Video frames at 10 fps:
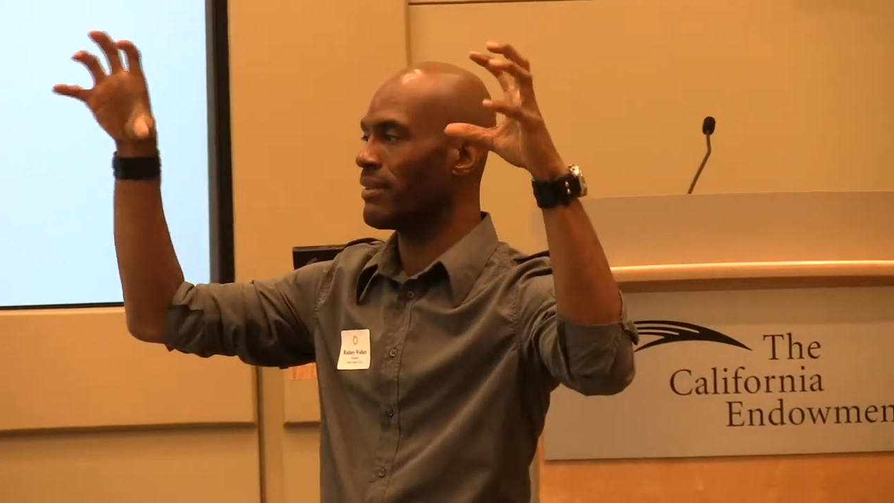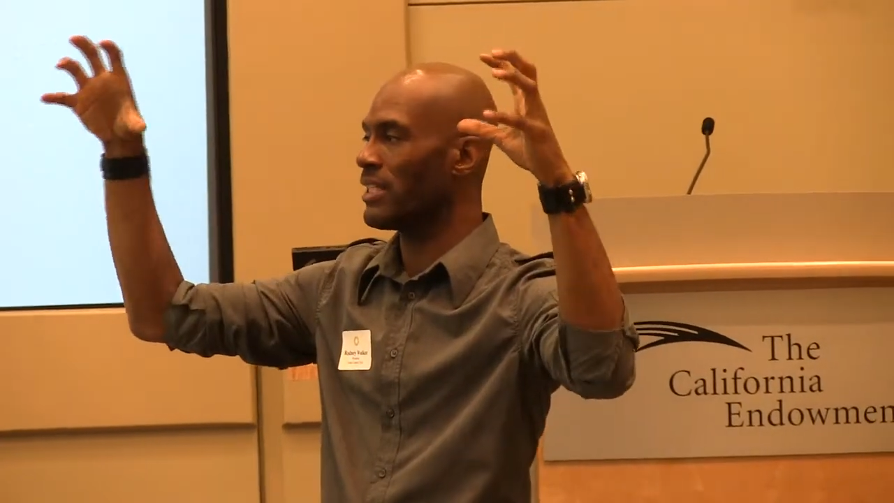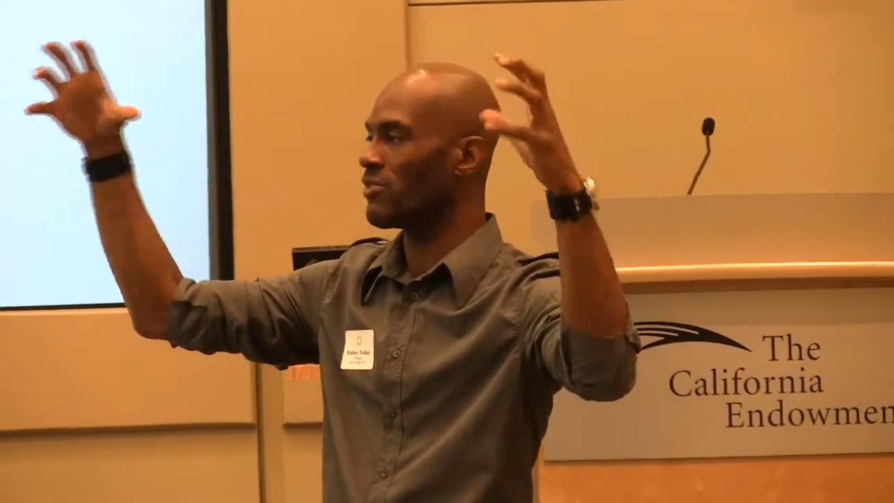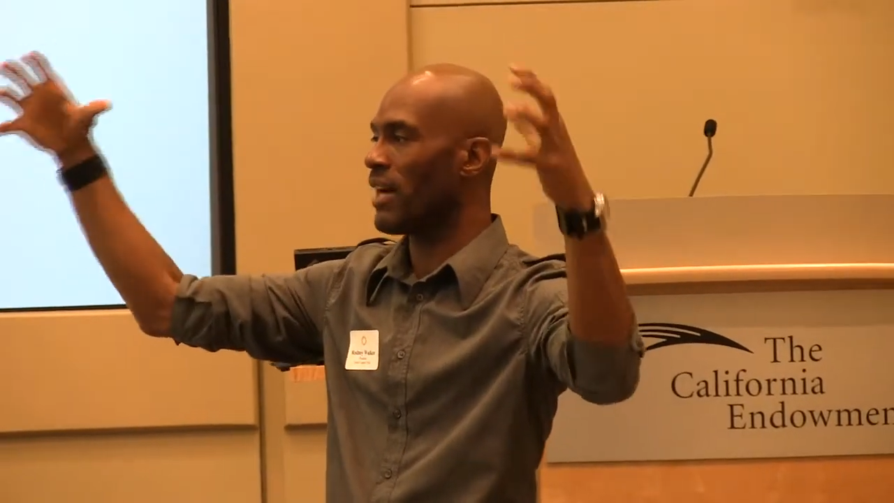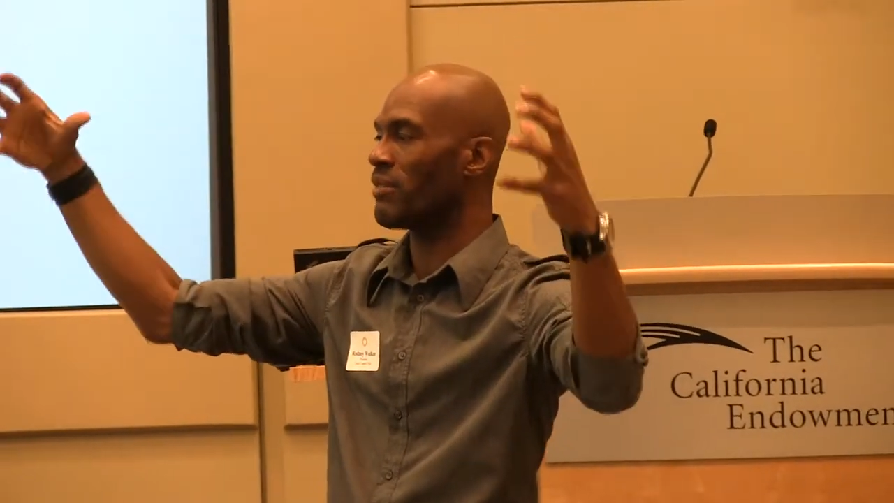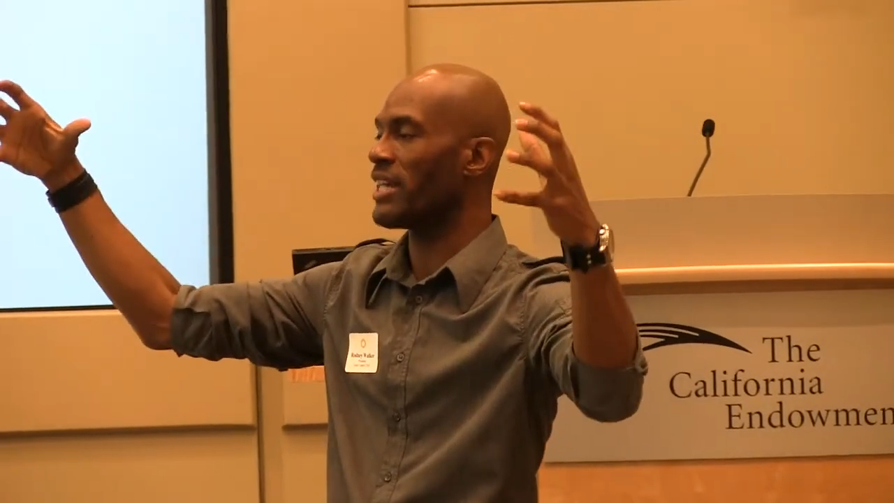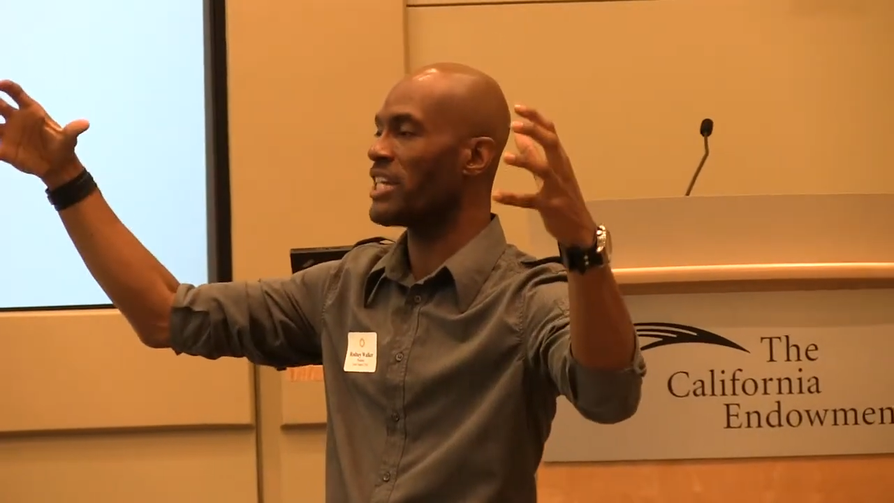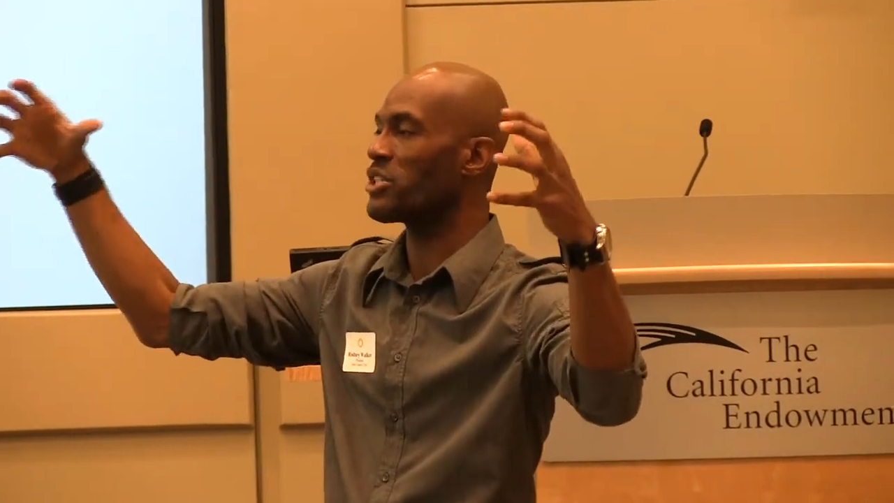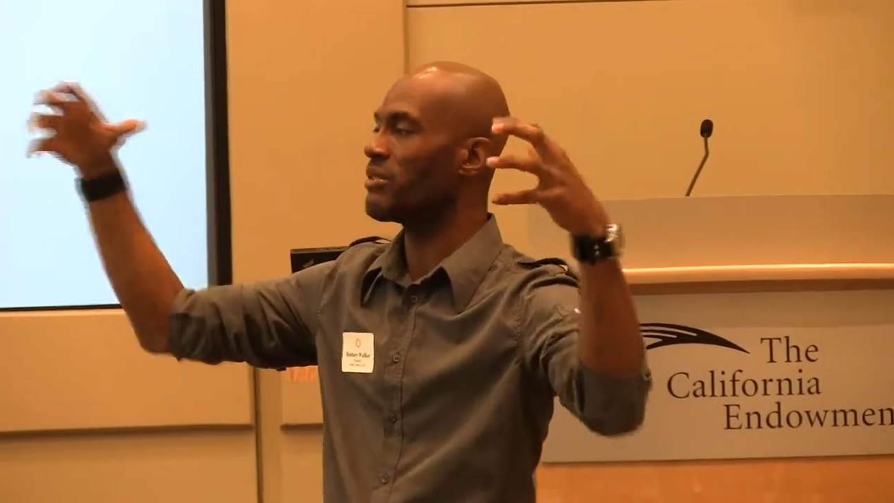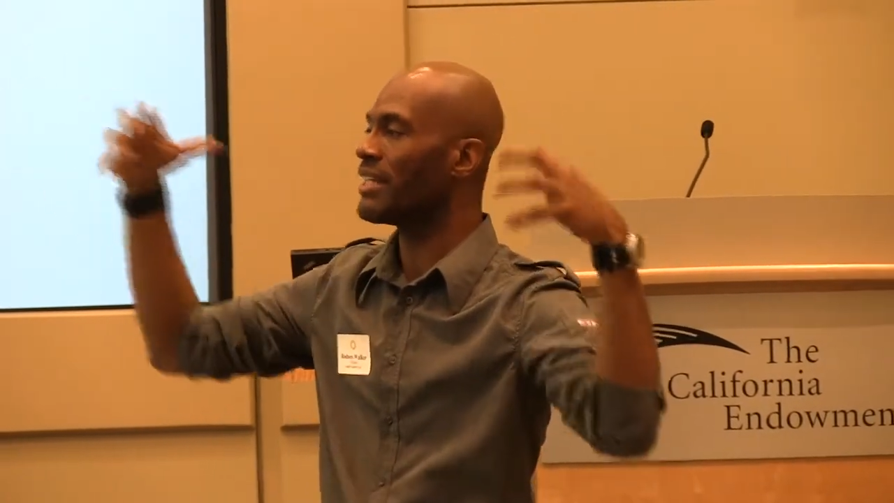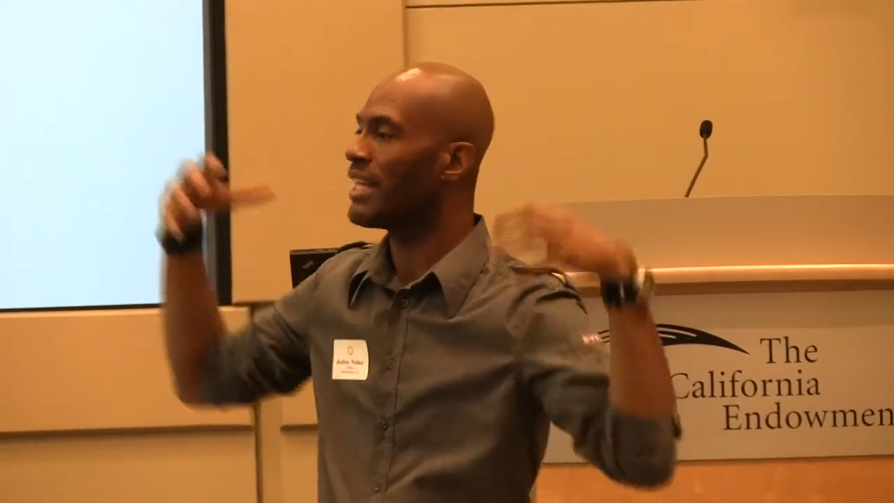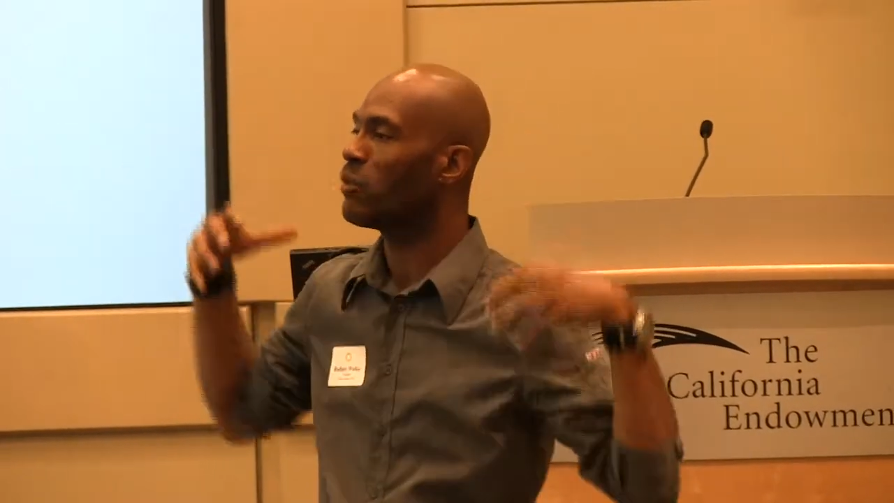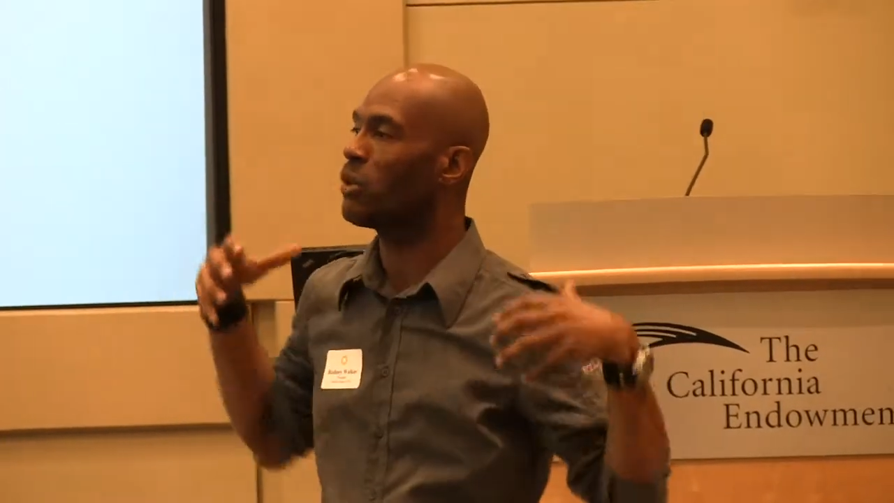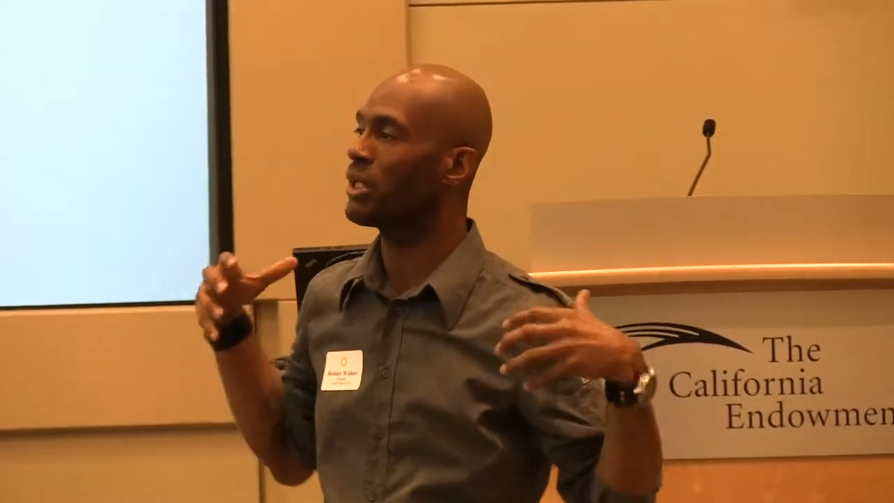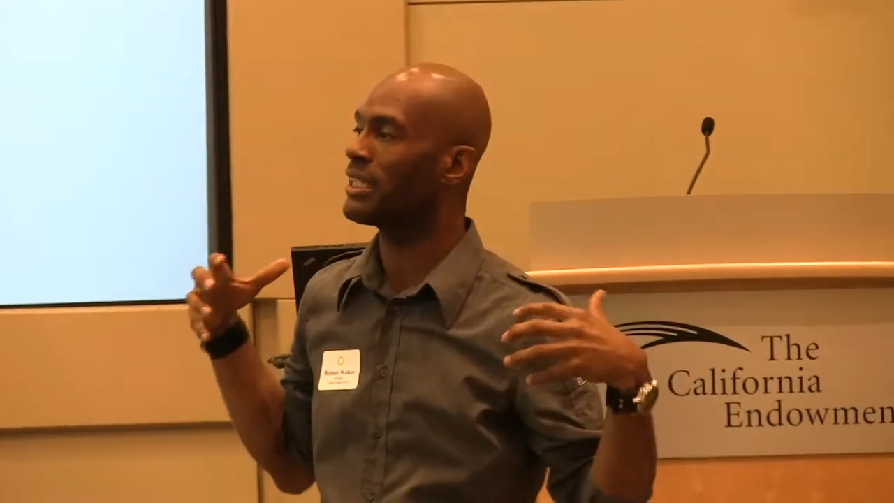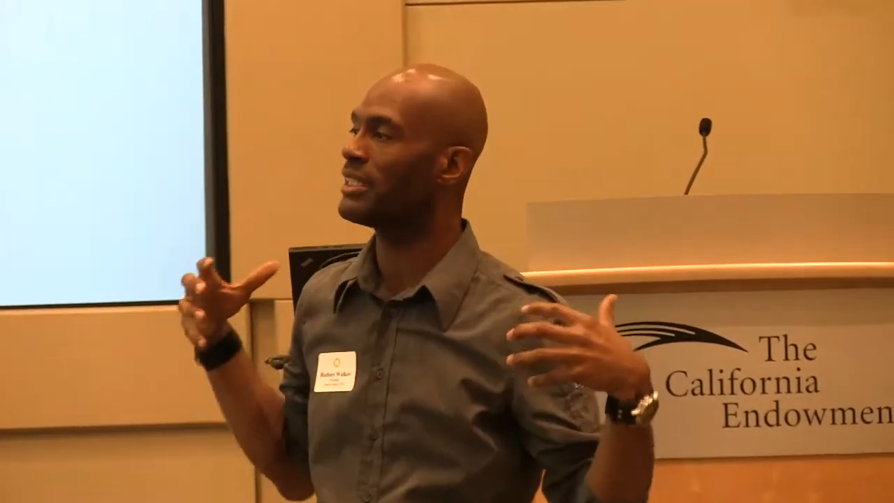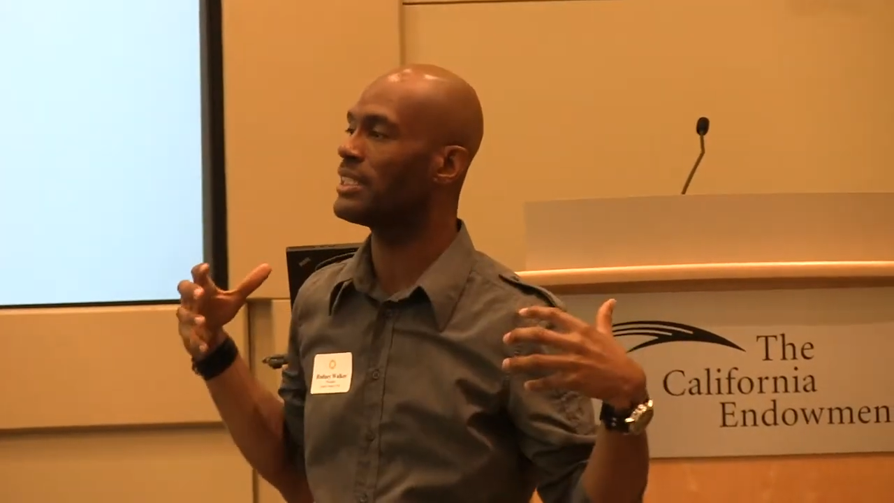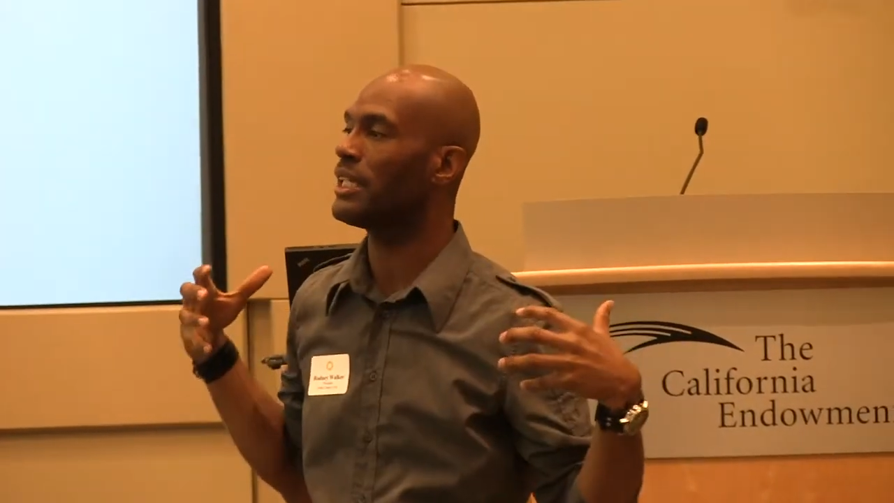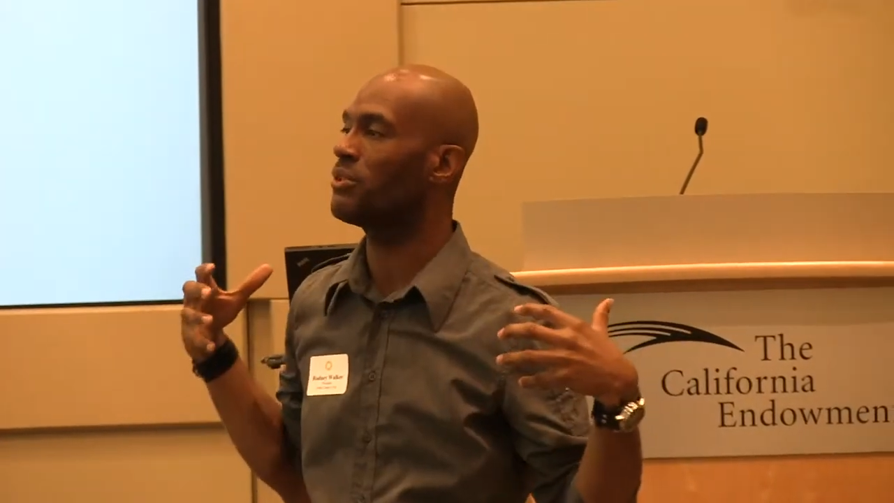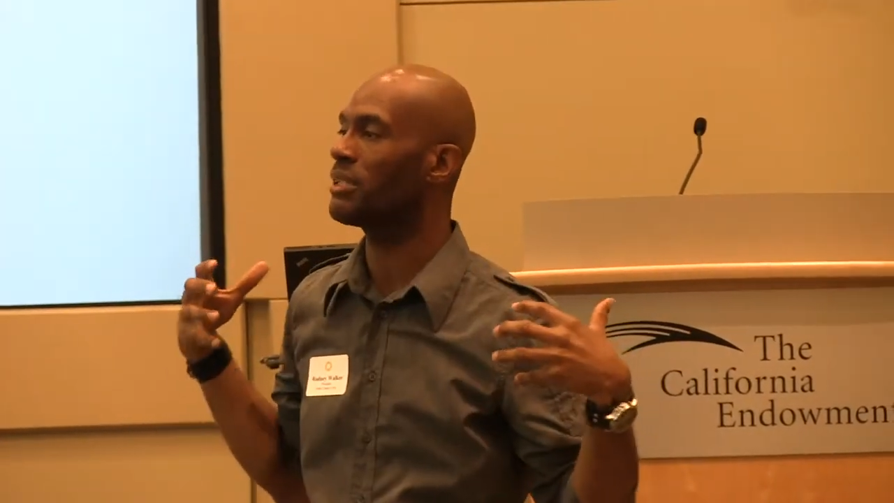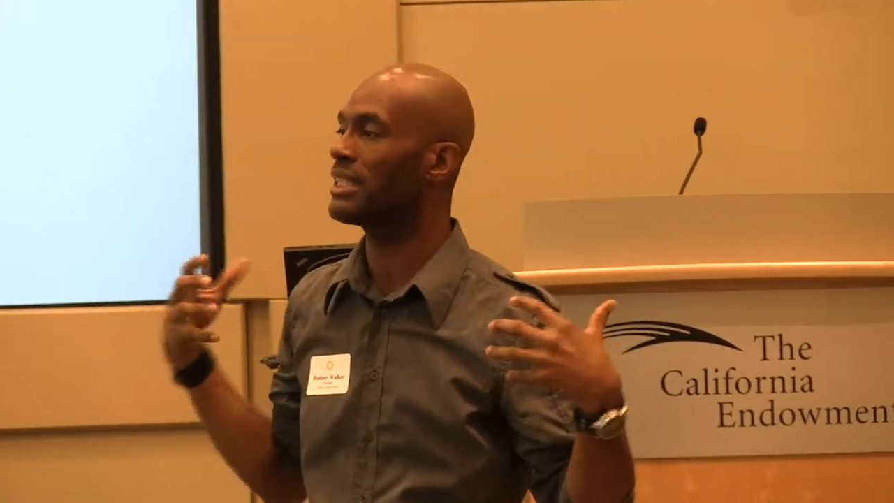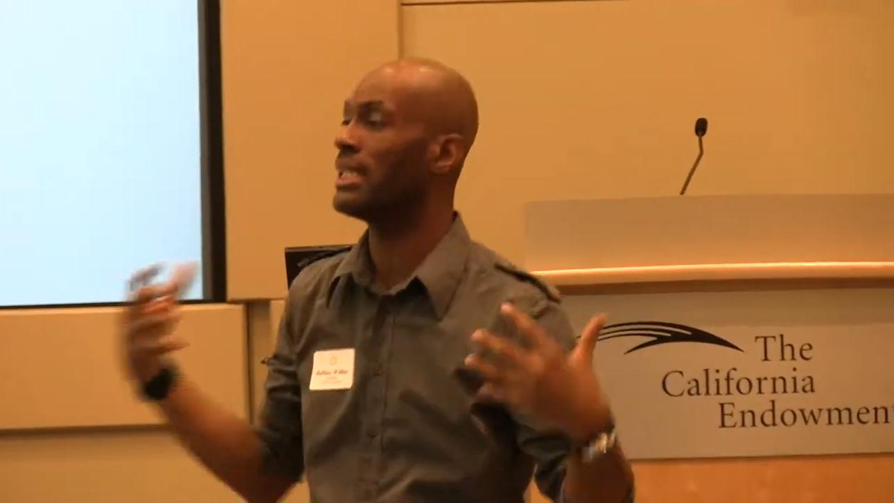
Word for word: this foundation that they want to continue to